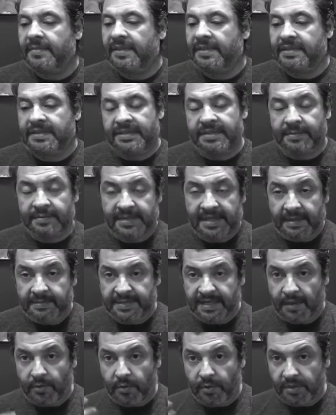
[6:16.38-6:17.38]

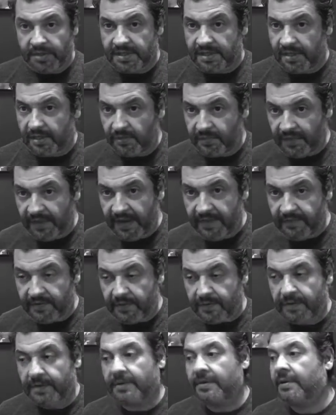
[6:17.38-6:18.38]
Sometimes that works in their
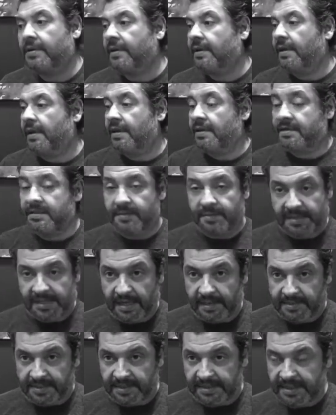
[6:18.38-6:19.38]
favor, and
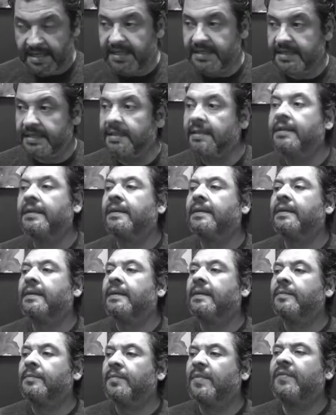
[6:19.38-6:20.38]
sometimes it doesn't.
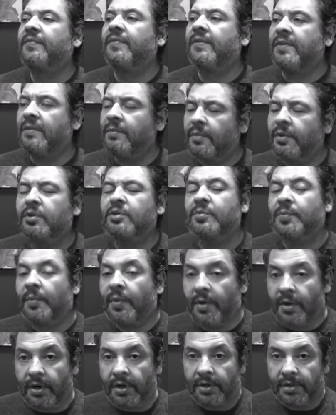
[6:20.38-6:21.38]
But for the most
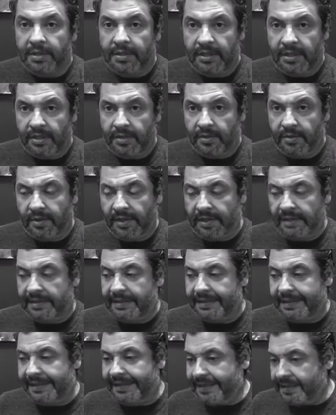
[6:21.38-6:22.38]
part,
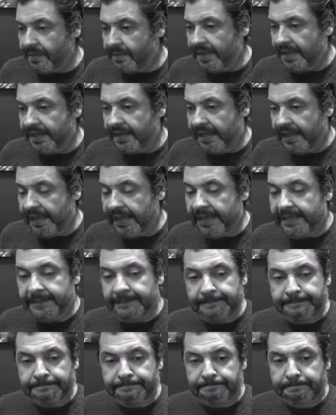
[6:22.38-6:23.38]
they come out ahead.
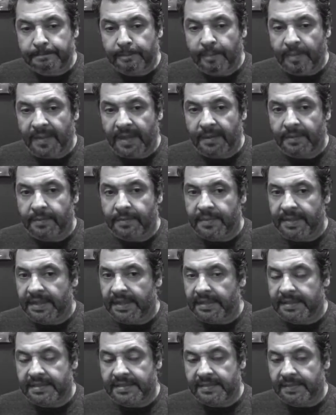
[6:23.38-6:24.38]

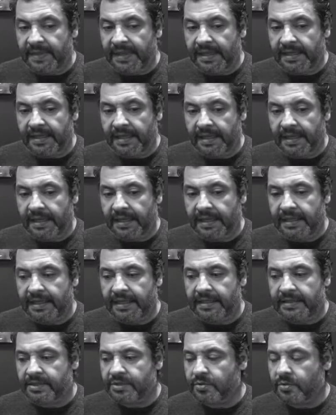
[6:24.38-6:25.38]
But to make
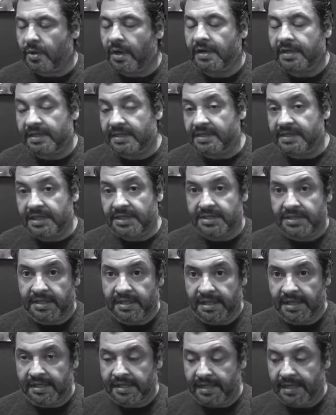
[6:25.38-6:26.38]
any strong decision
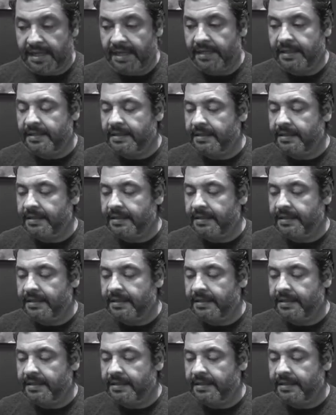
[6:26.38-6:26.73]
like that,